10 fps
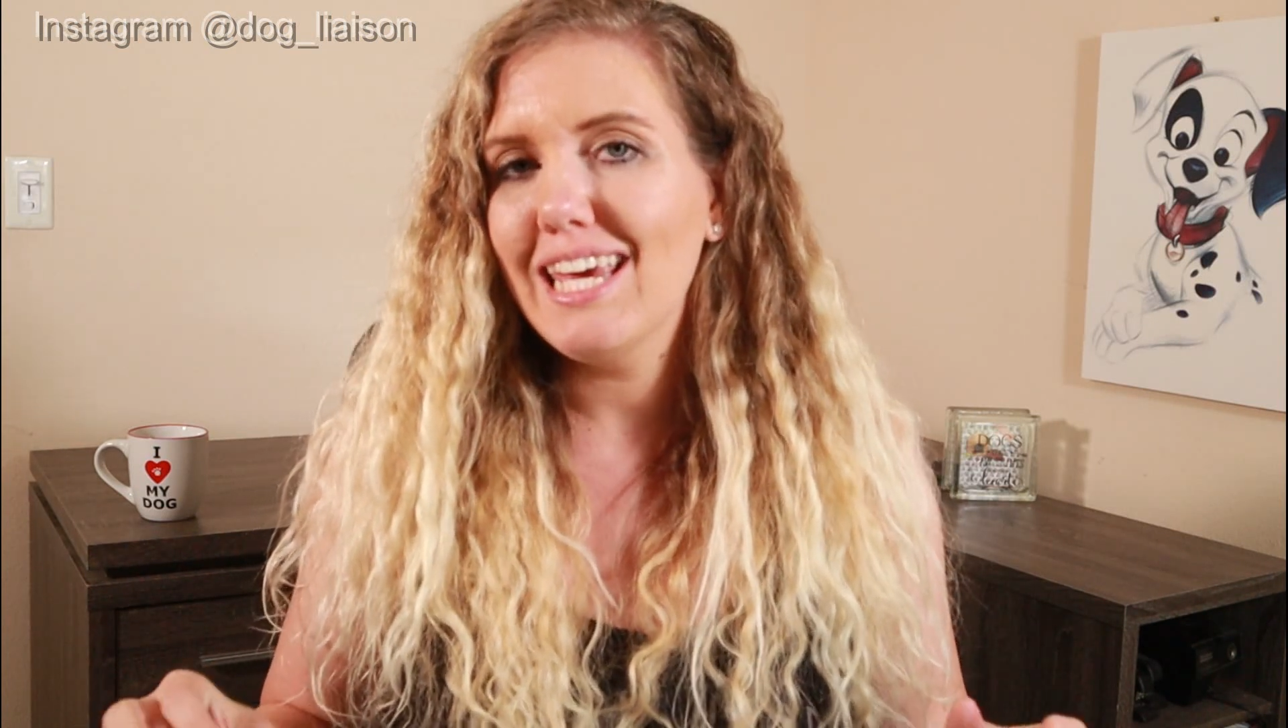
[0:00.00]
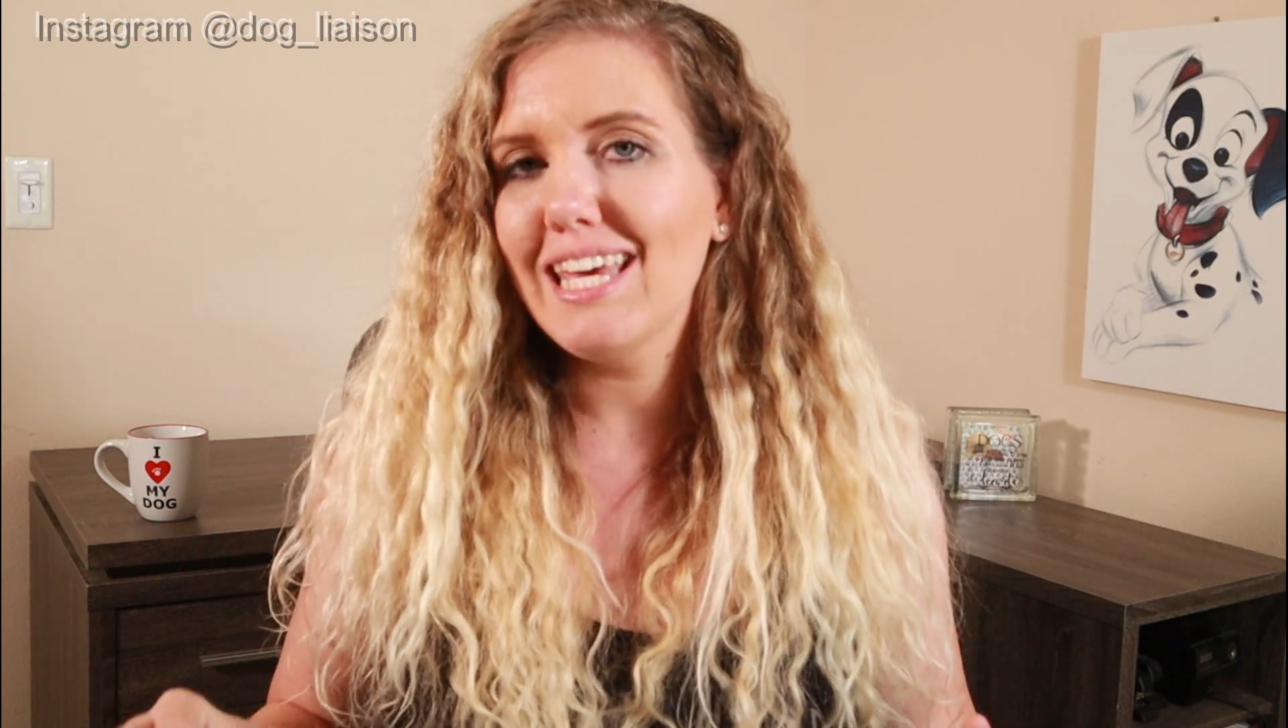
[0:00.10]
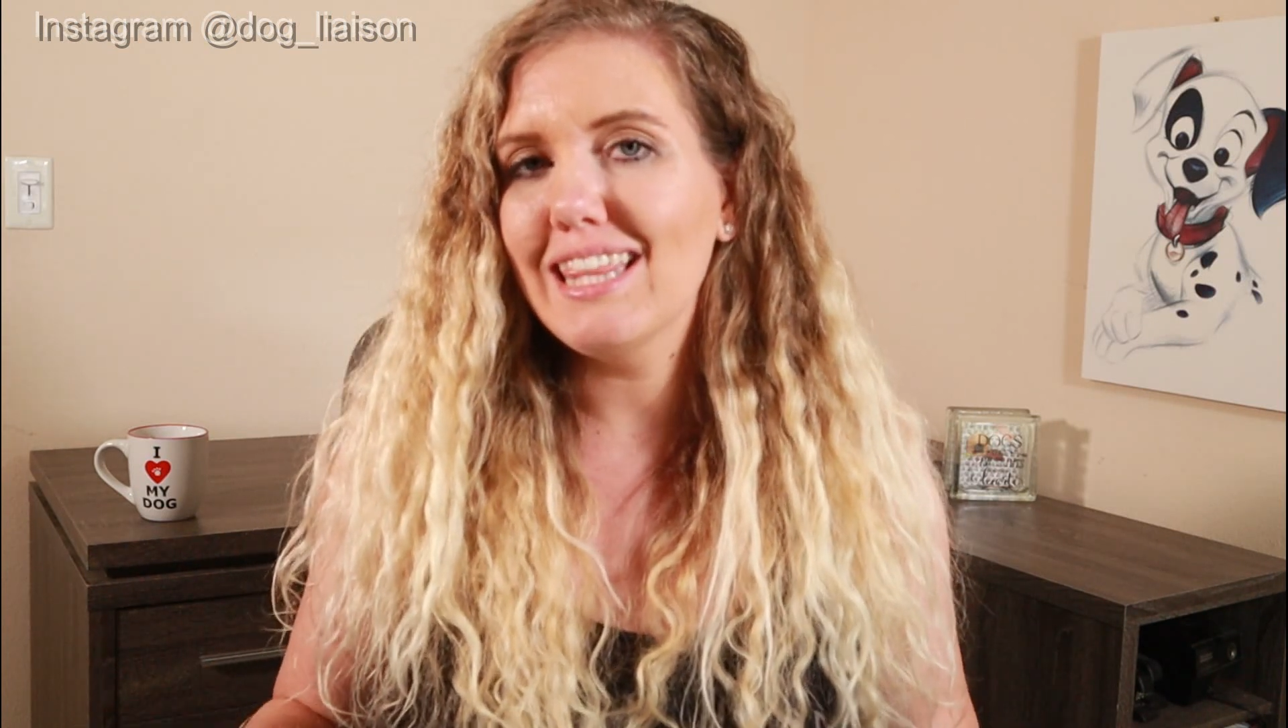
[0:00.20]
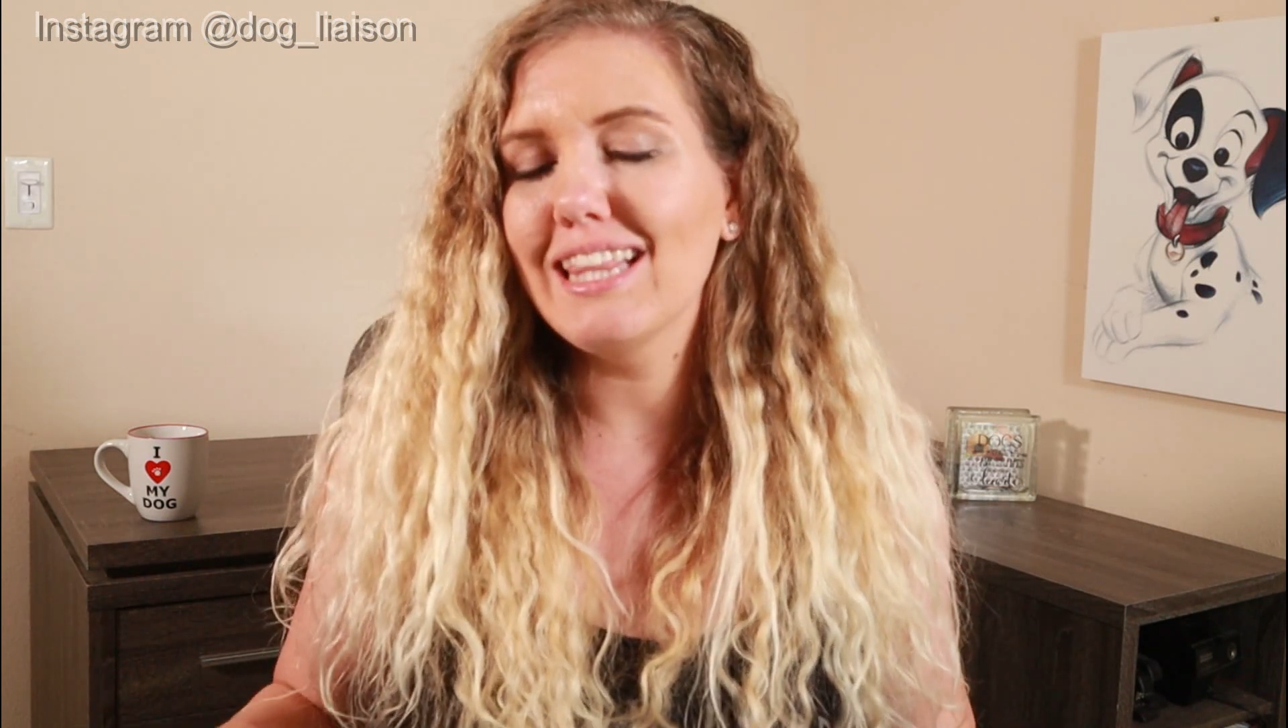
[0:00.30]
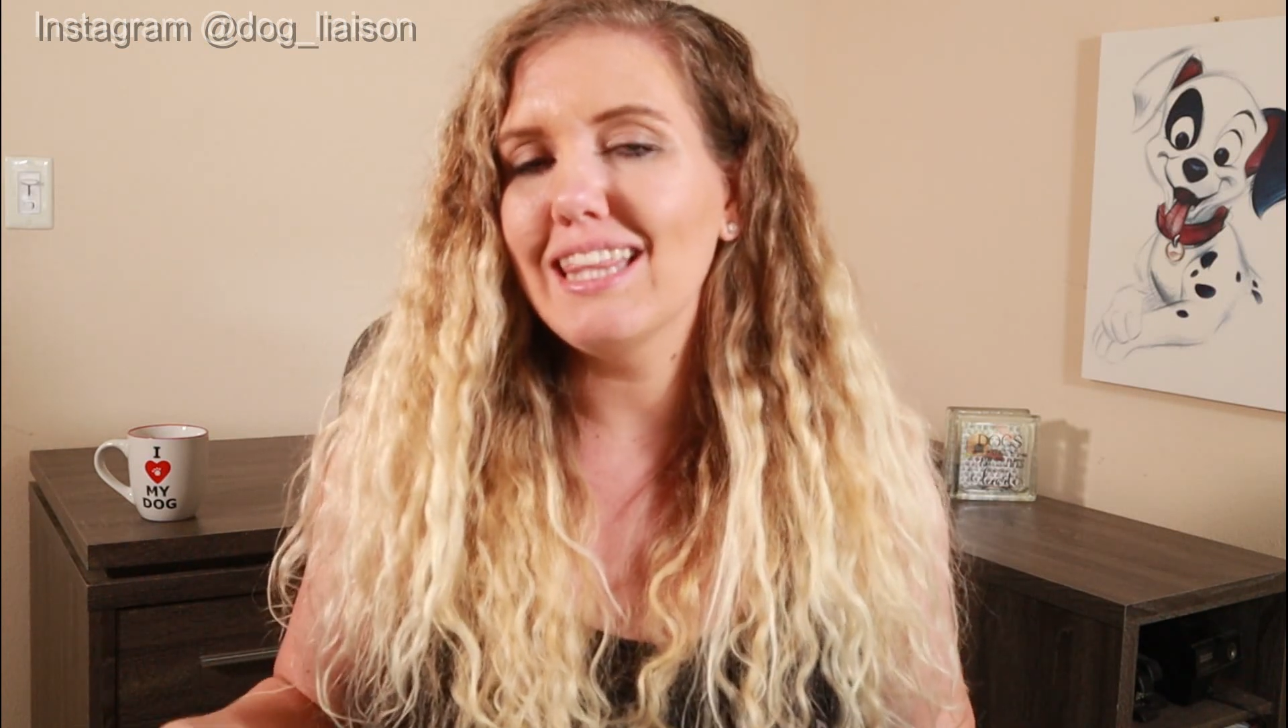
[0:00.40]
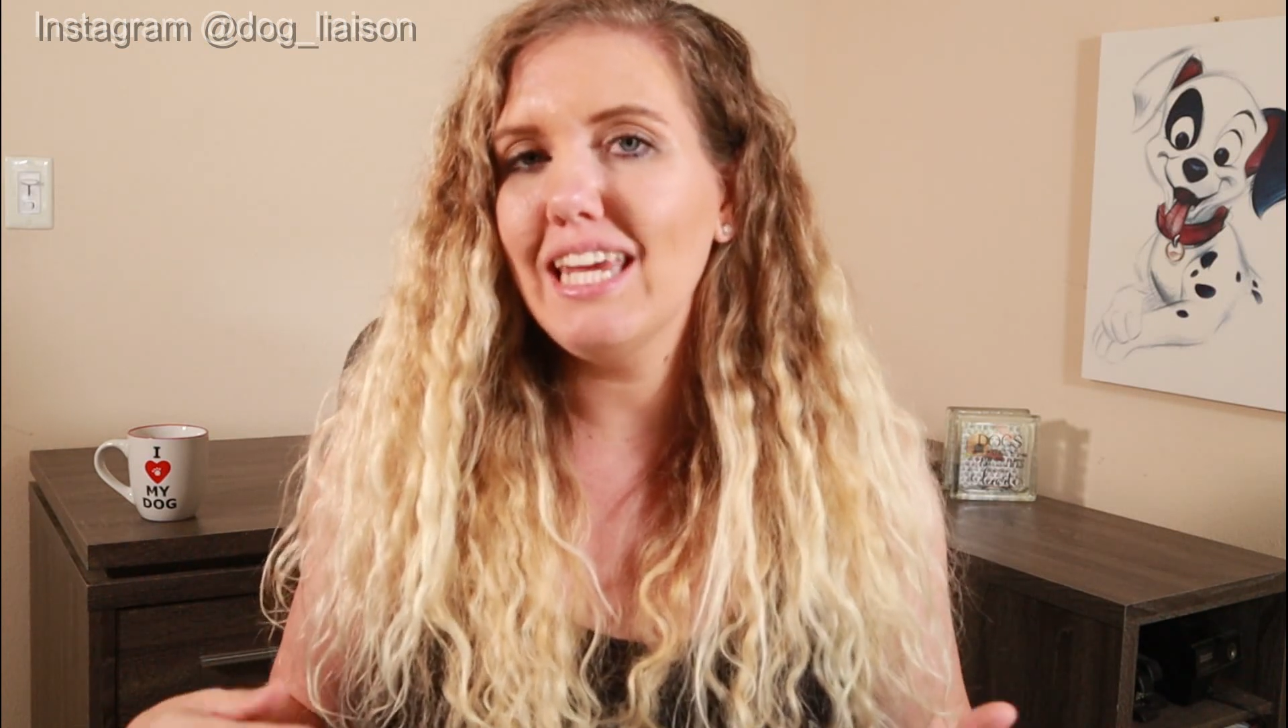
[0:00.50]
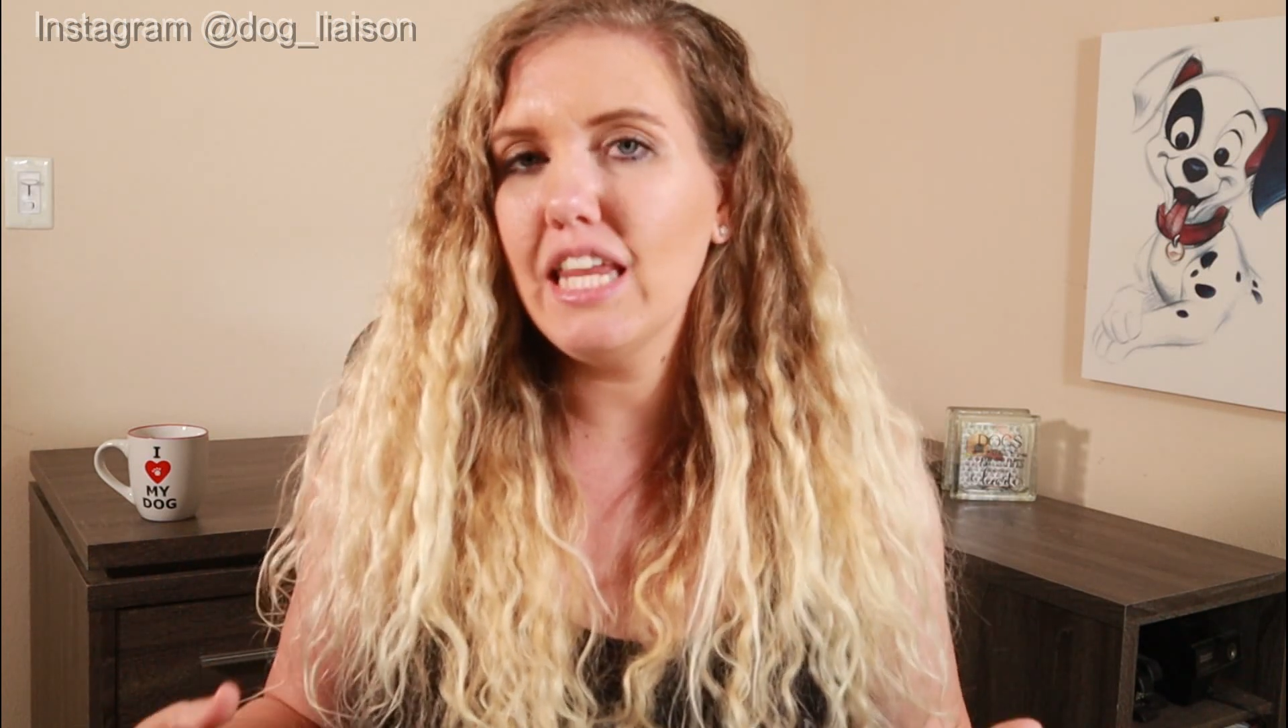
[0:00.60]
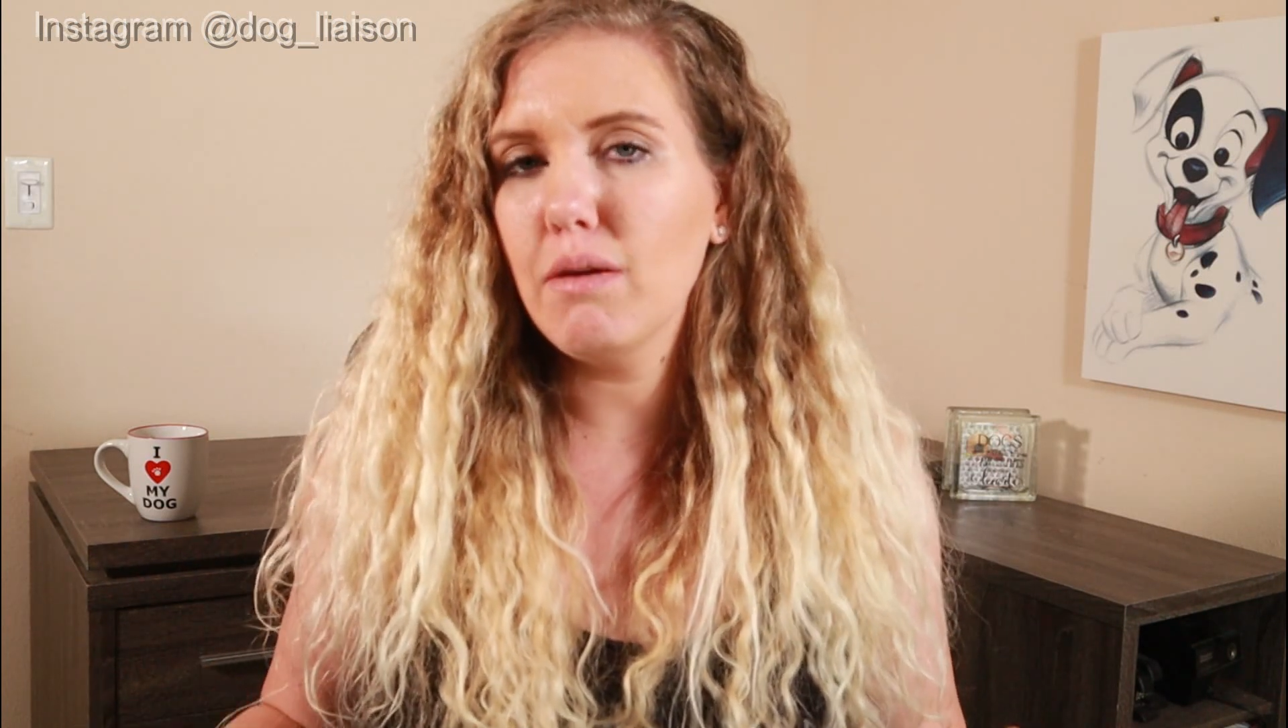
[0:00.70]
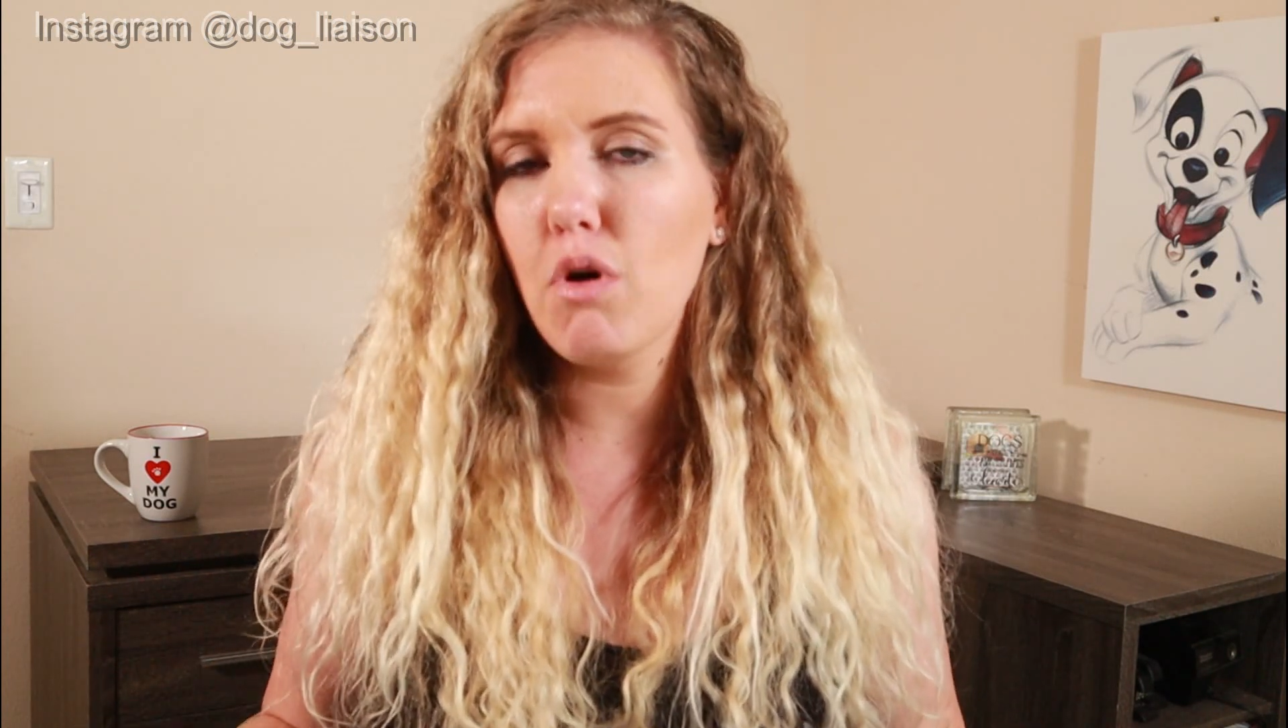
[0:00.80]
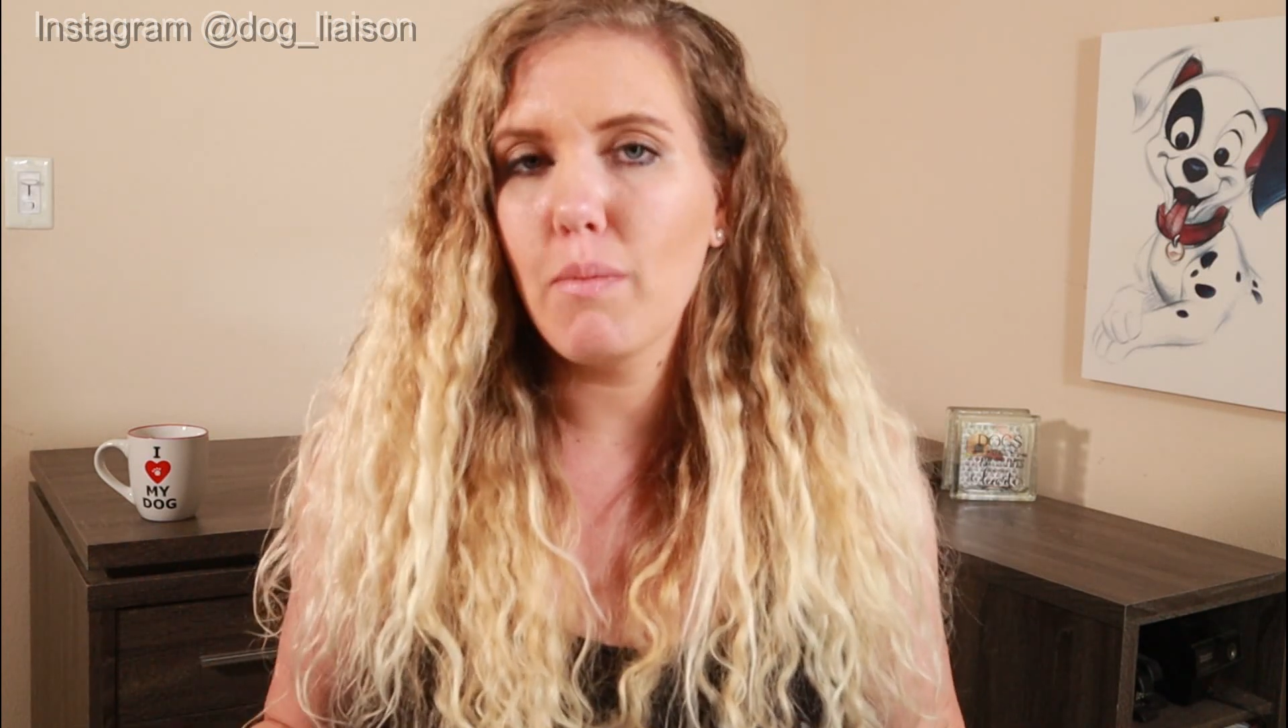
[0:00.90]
in the leading